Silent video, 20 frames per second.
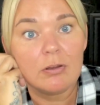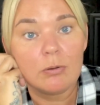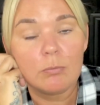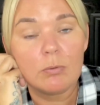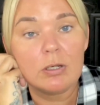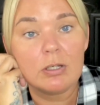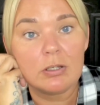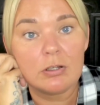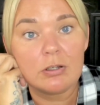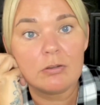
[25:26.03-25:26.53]

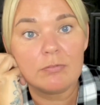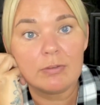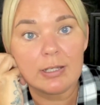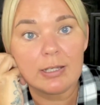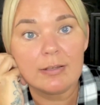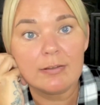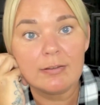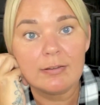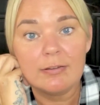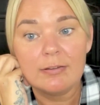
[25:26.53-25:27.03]
wanted to
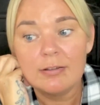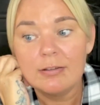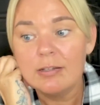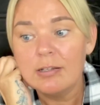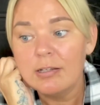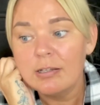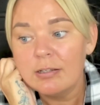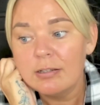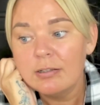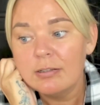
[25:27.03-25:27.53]
read.
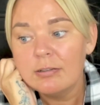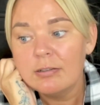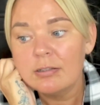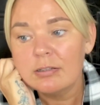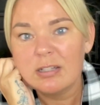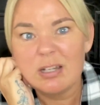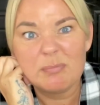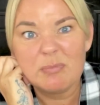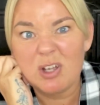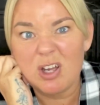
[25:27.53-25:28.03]

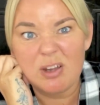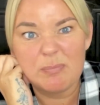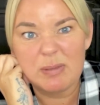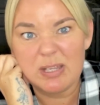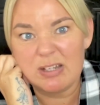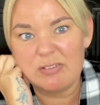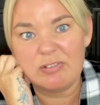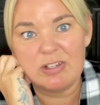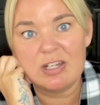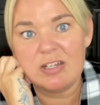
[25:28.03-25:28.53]
I'm not a
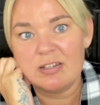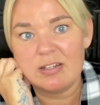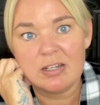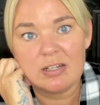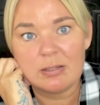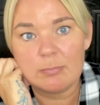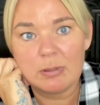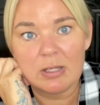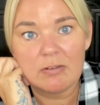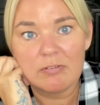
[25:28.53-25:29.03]
big reader,
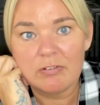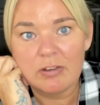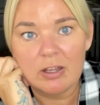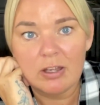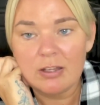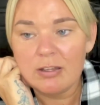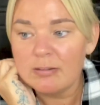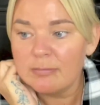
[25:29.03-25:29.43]
to be fair.